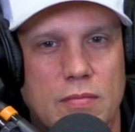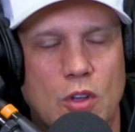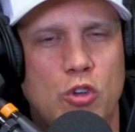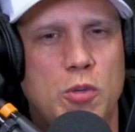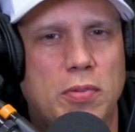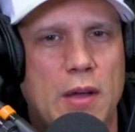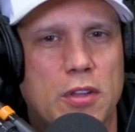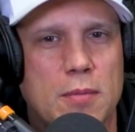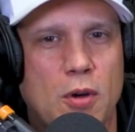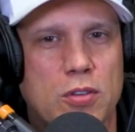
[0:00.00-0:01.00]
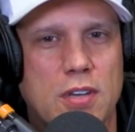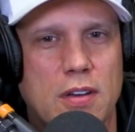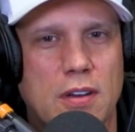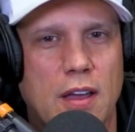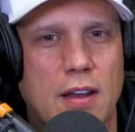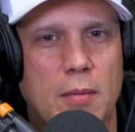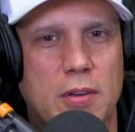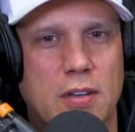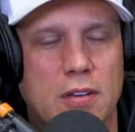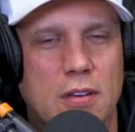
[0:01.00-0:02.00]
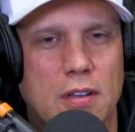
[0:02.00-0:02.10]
Who'd you play with the most in Edmonton?